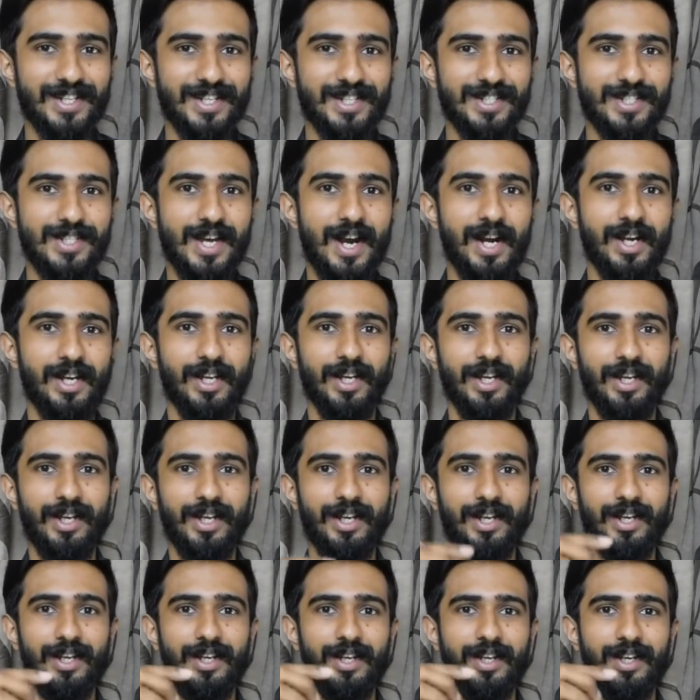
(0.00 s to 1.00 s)
is that
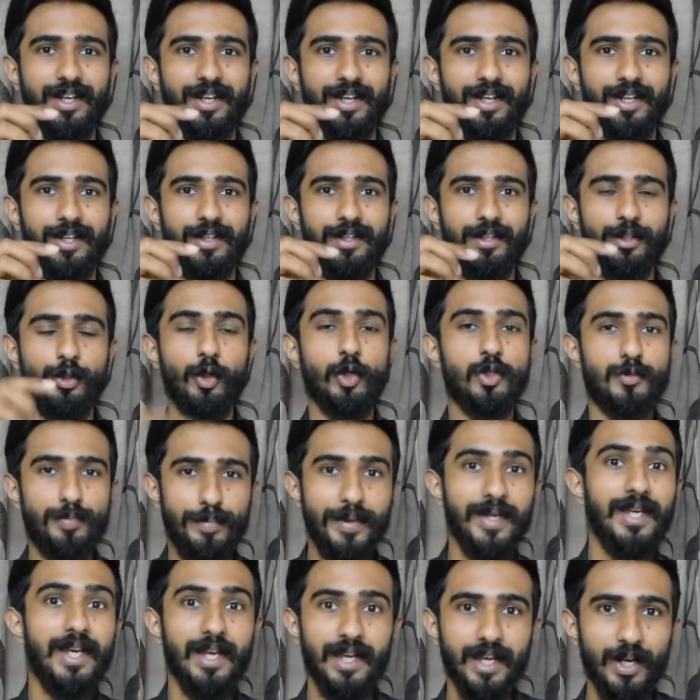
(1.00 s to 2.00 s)
you're
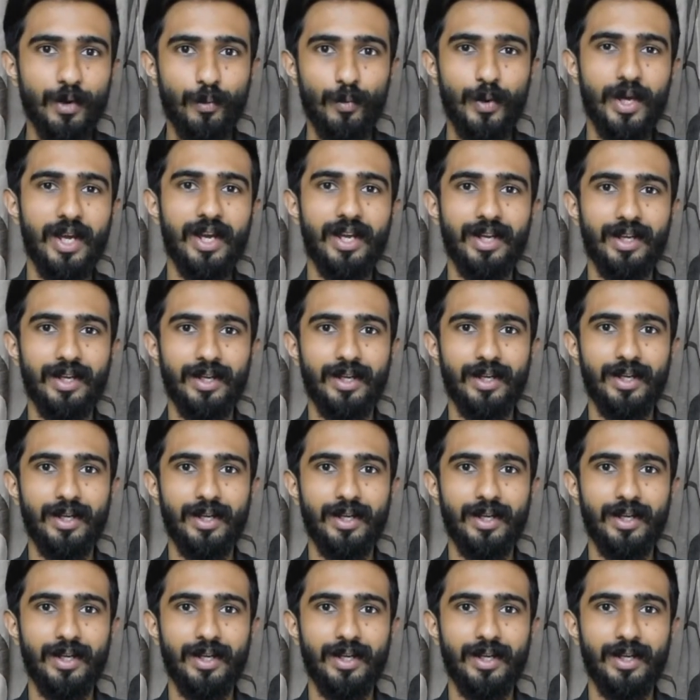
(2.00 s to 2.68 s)
speaking in a way